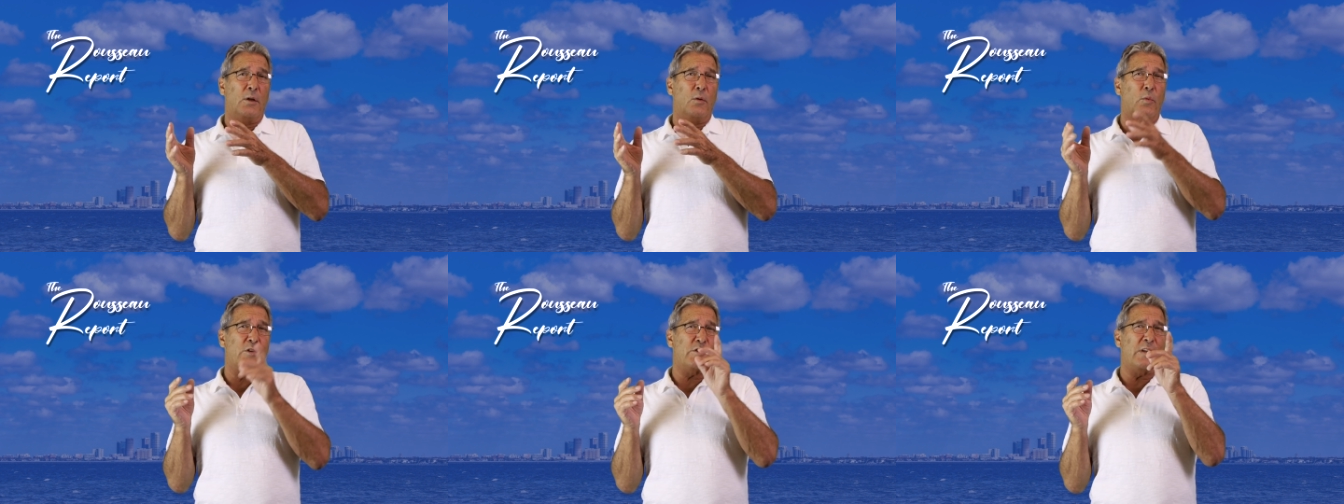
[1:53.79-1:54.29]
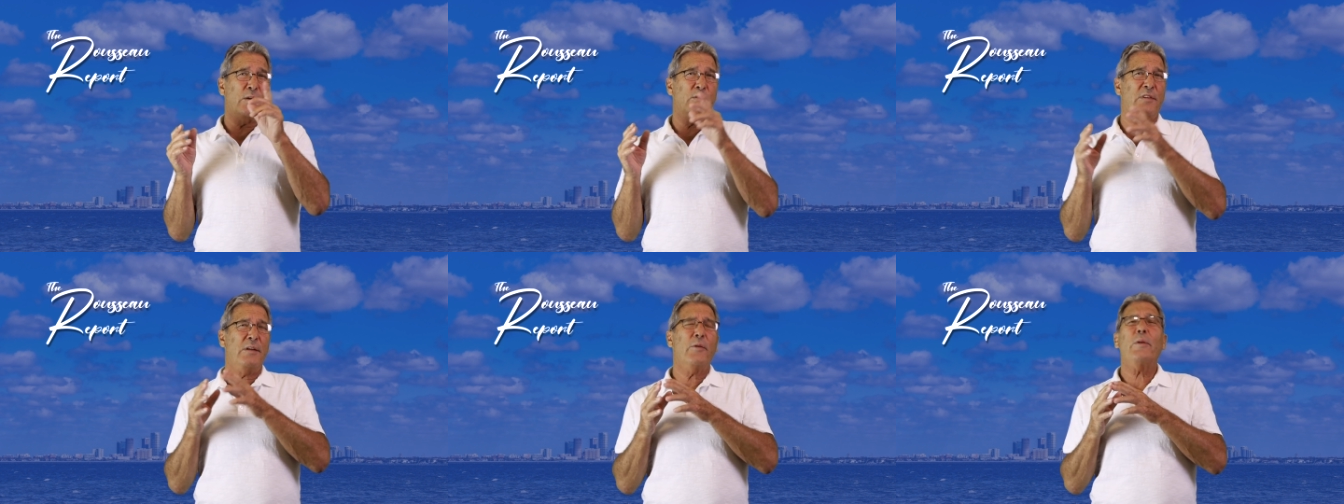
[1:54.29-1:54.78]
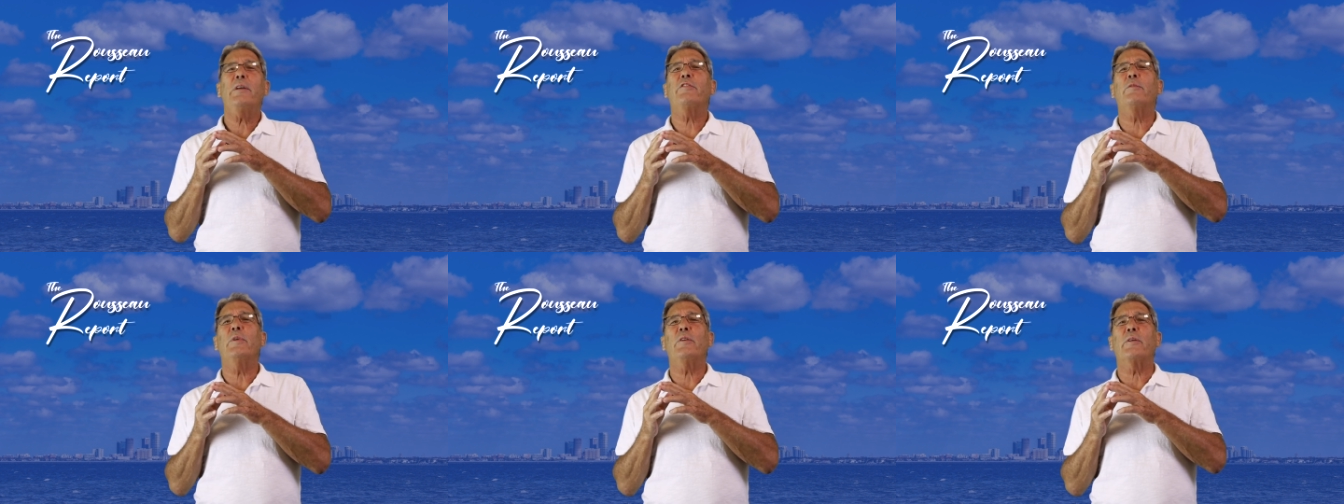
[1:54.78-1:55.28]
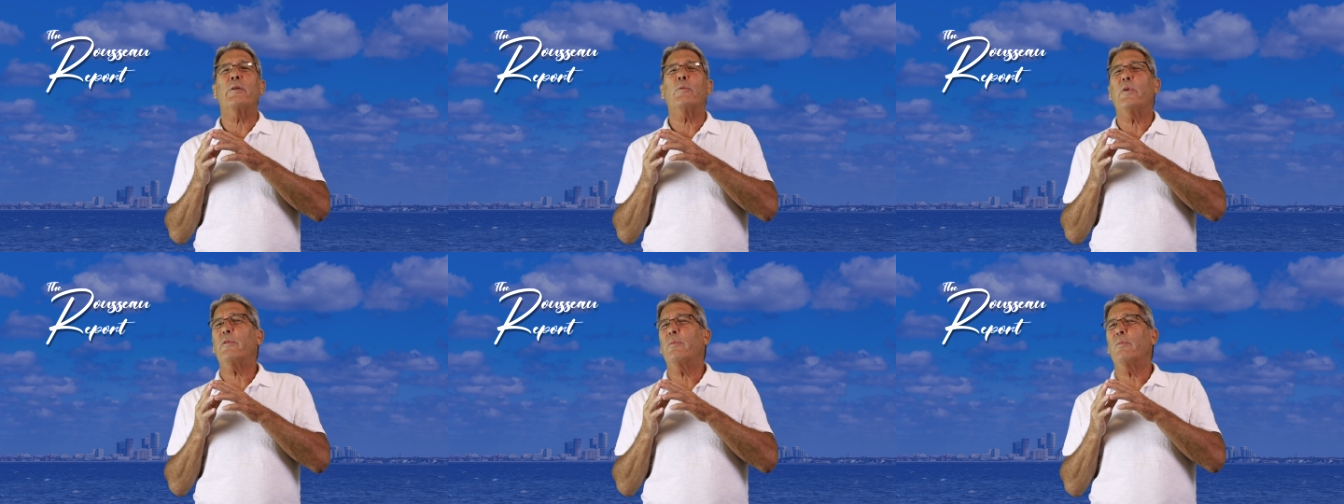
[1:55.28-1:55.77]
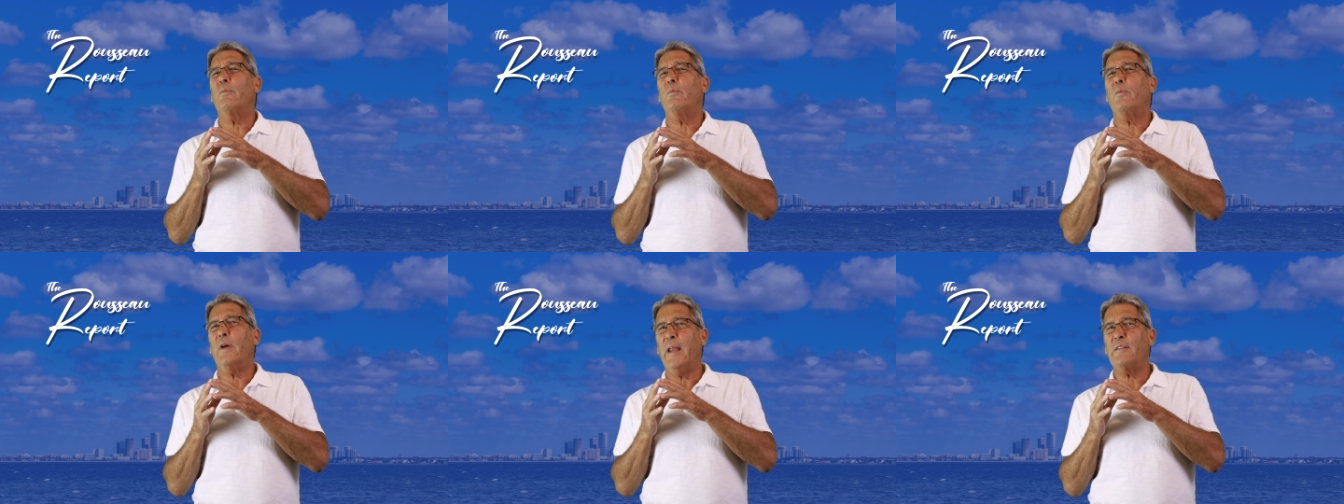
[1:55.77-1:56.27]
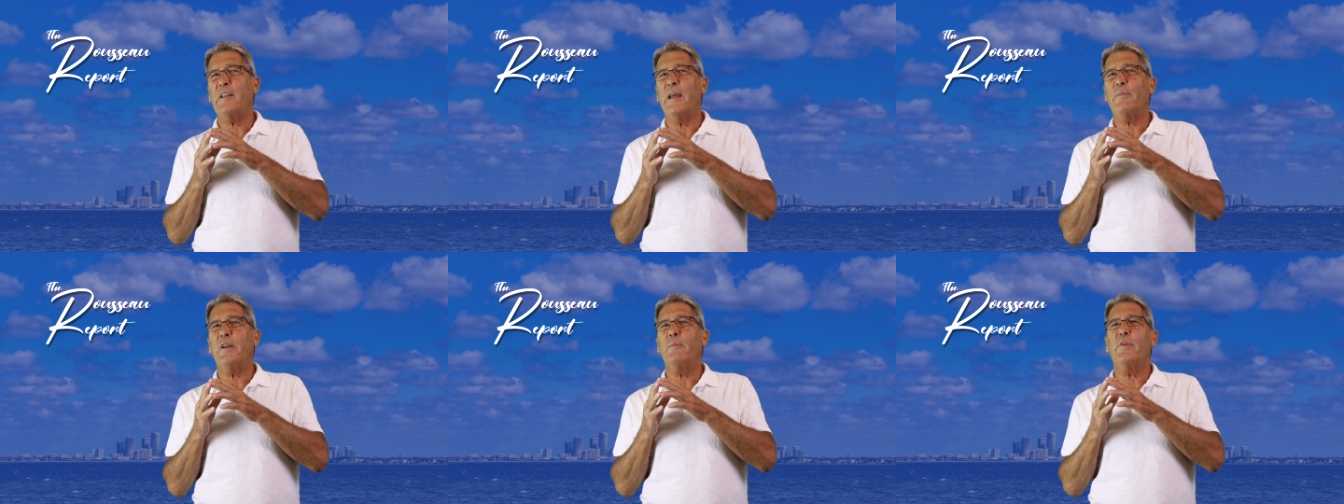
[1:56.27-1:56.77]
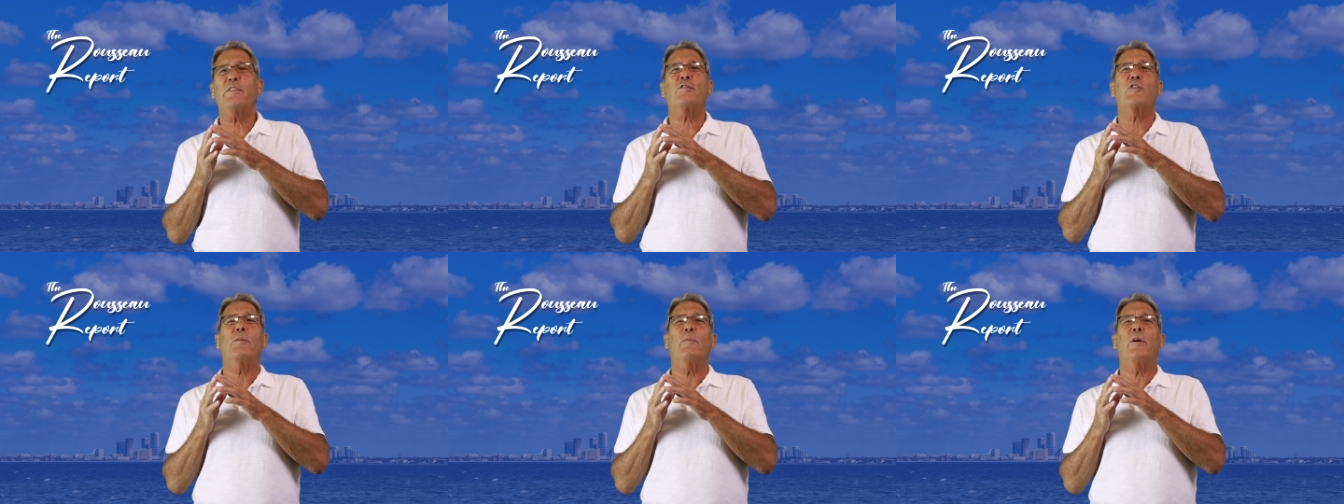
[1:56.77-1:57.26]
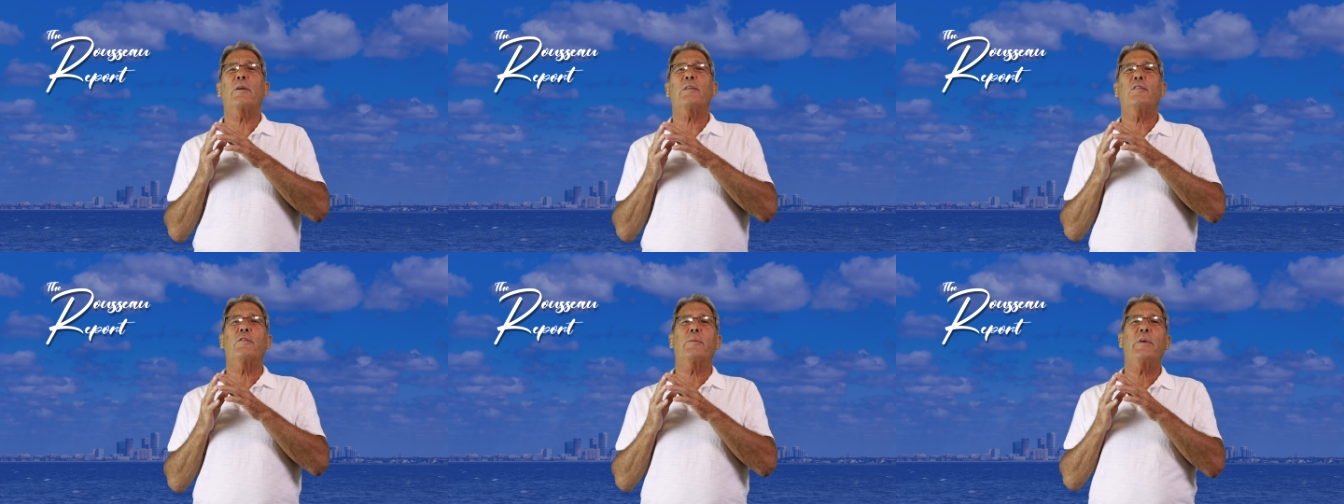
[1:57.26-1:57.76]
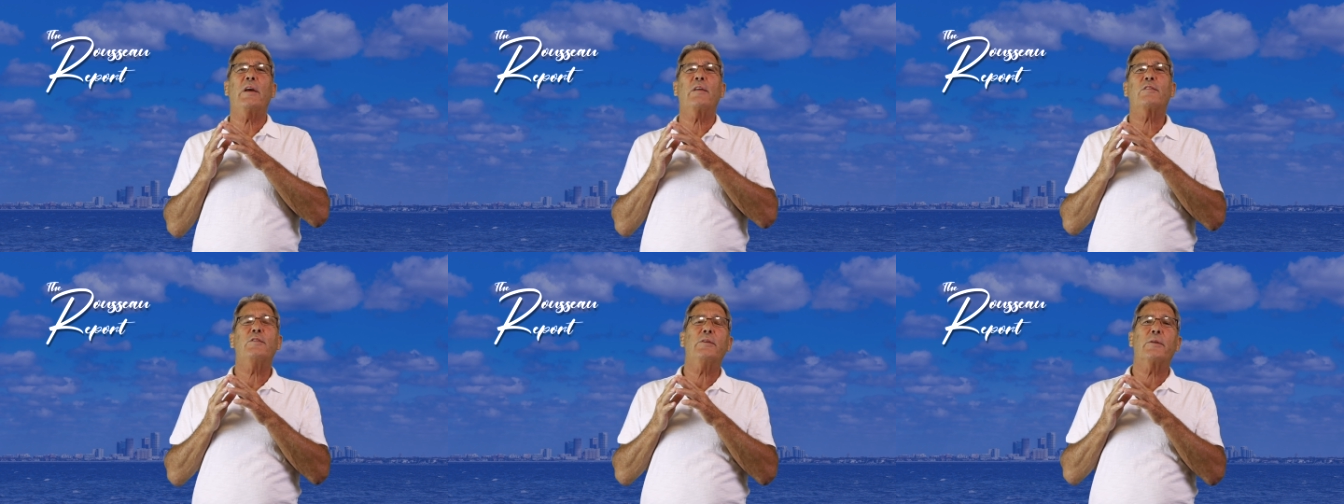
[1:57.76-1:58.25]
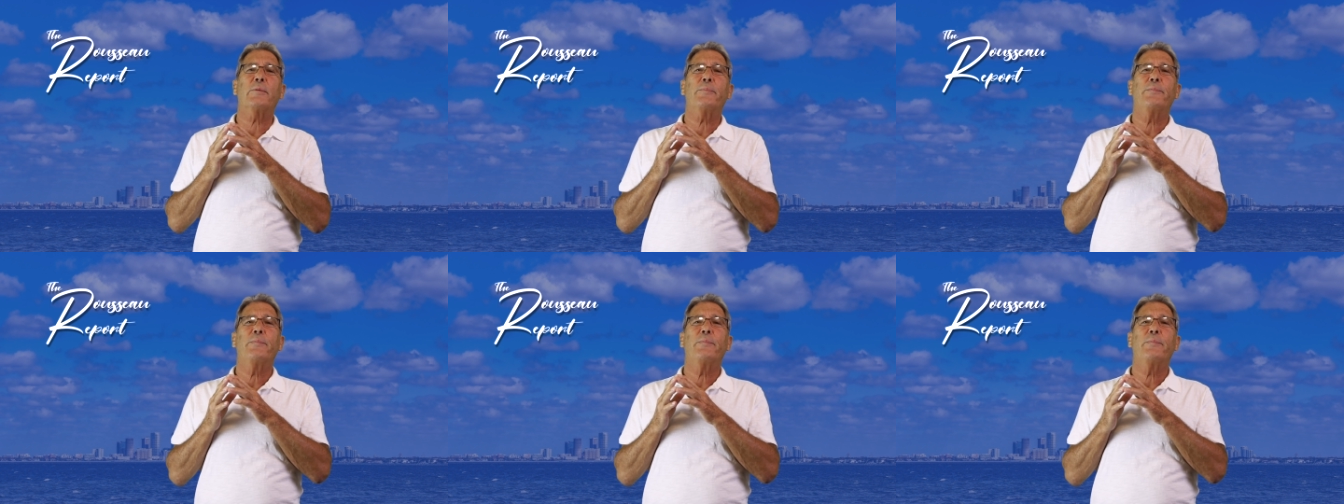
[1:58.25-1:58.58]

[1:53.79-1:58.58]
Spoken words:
which sounds eerily familiar with what has happened in business jet markets over the past year.